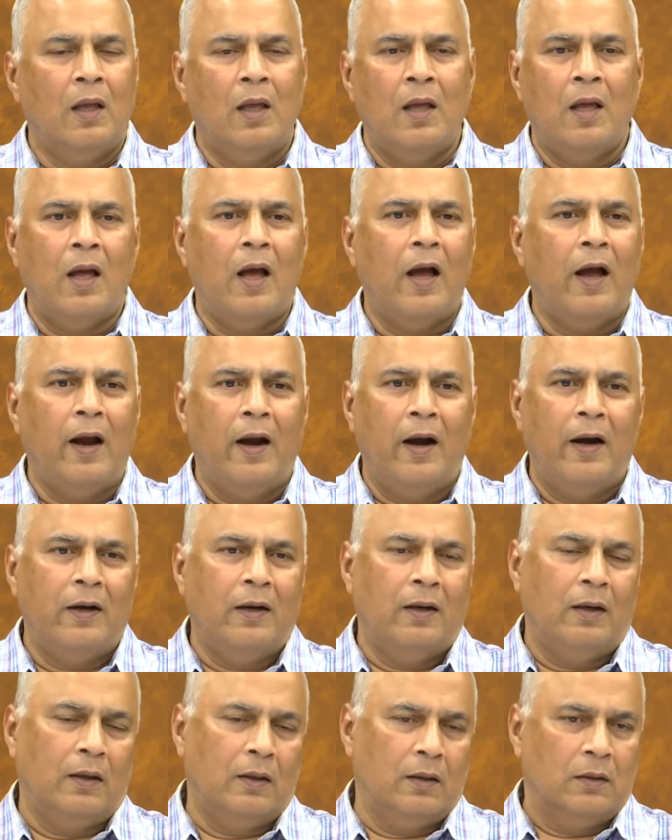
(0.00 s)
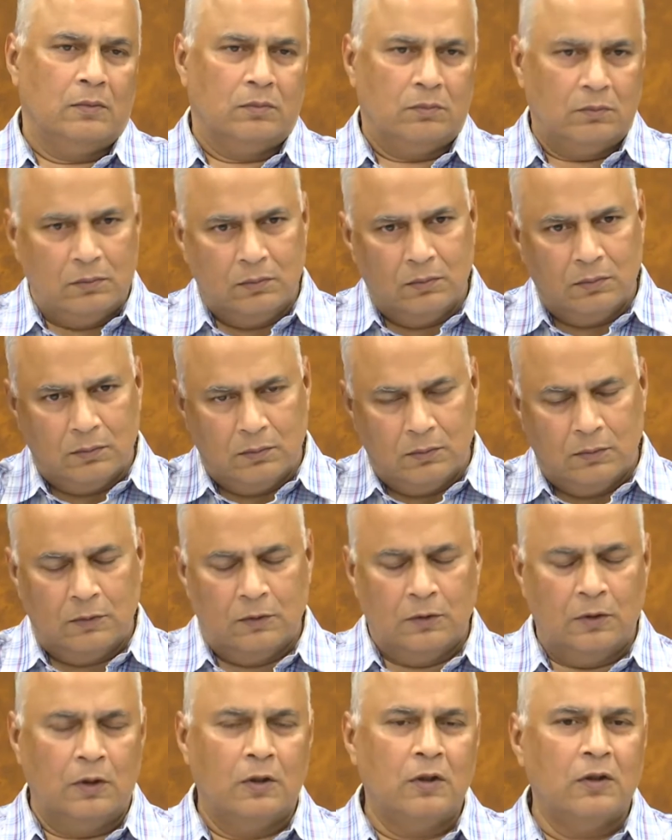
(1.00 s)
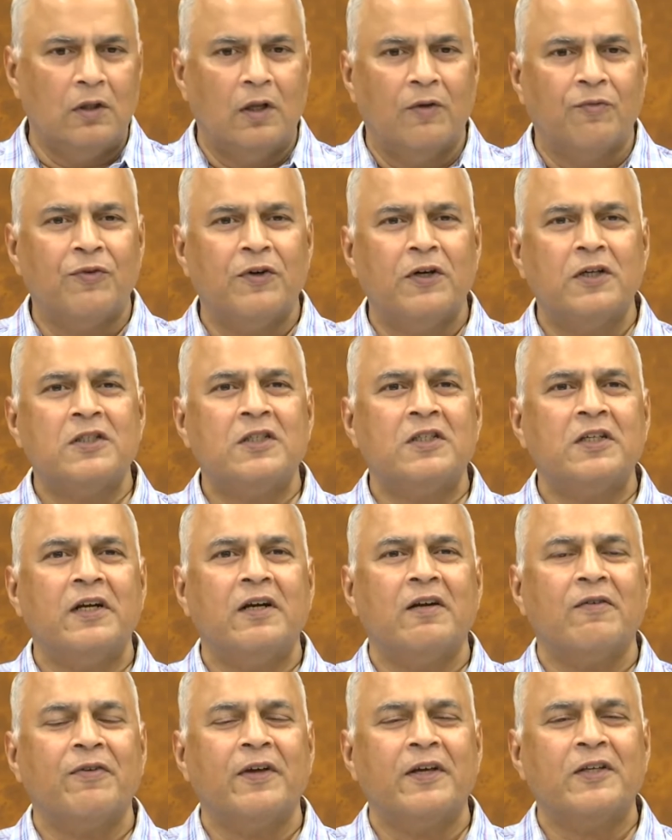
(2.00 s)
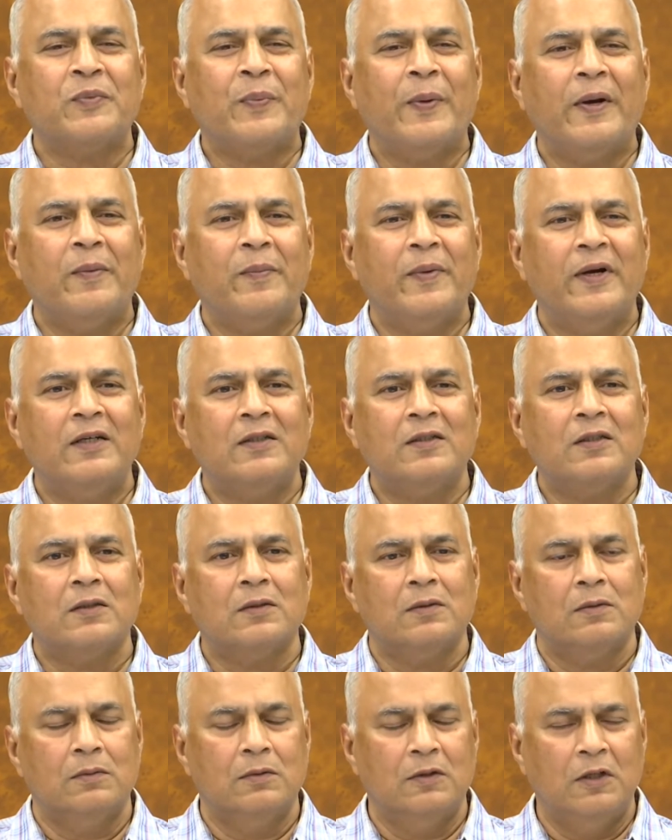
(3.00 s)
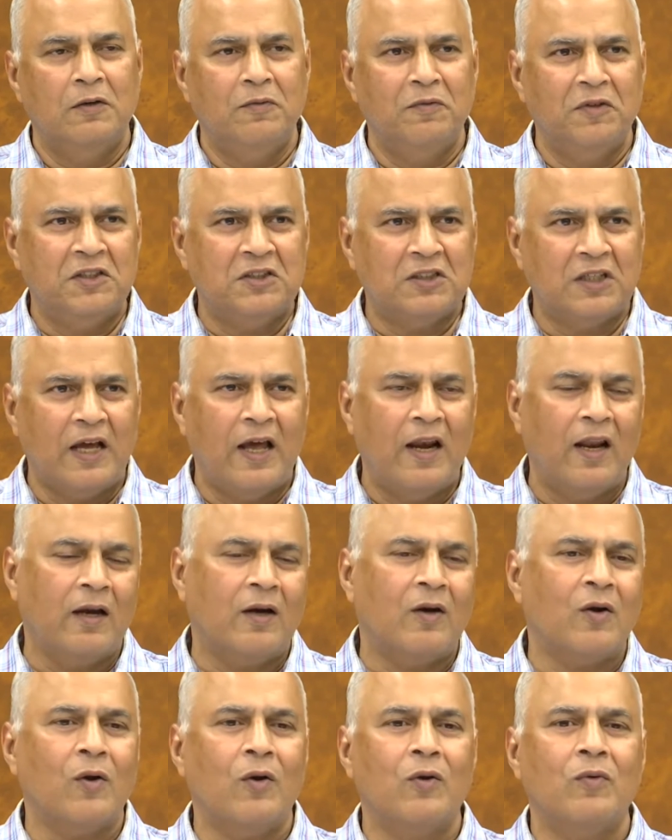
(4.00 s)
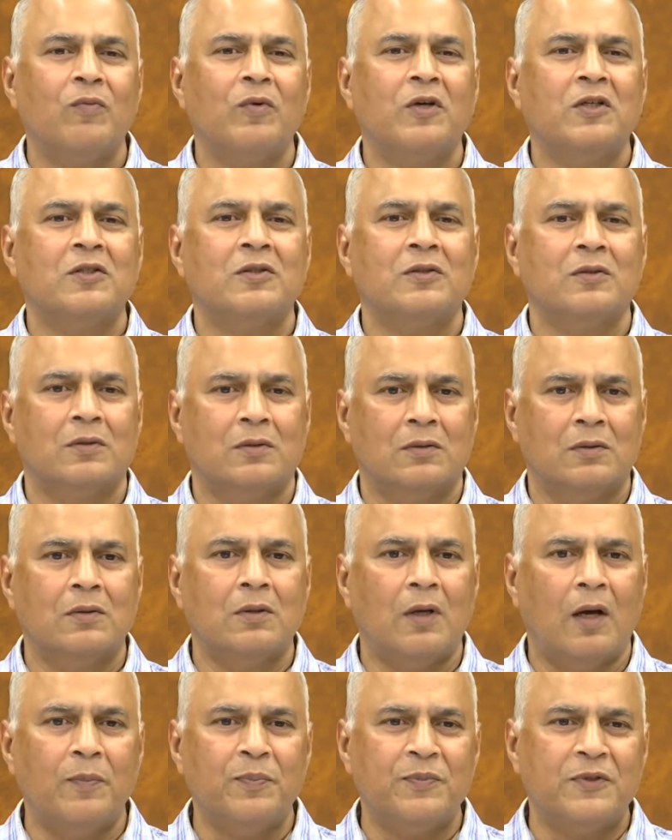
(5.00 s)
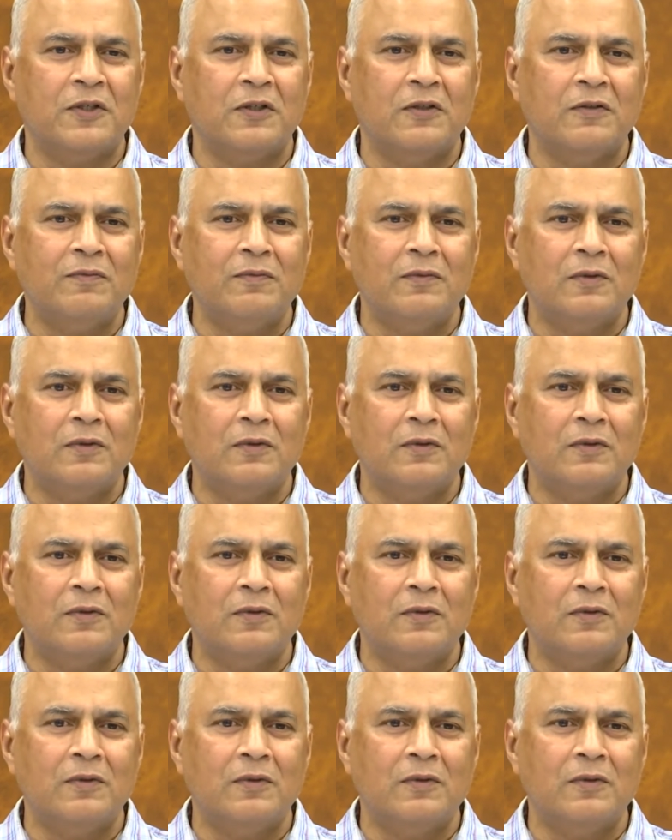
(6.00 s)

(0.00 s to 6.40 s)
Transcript: And the first set of experiments in which electron was observed,